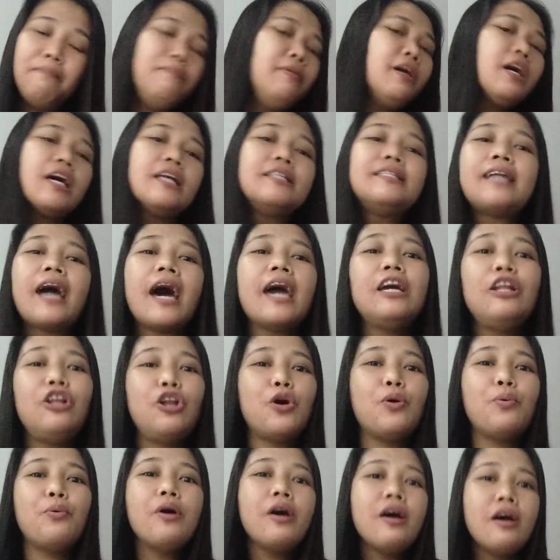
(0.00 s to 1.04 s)
because I
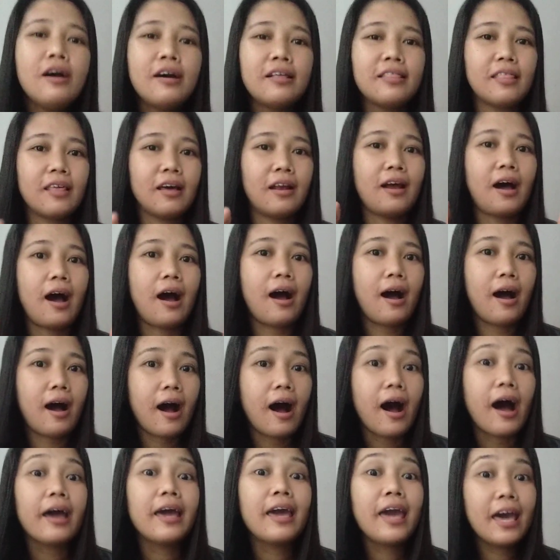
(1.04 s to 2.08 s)
know that
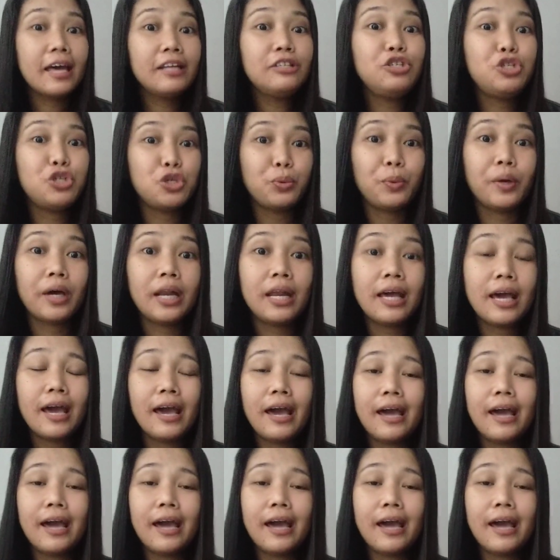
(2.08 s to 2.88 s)
I can do it.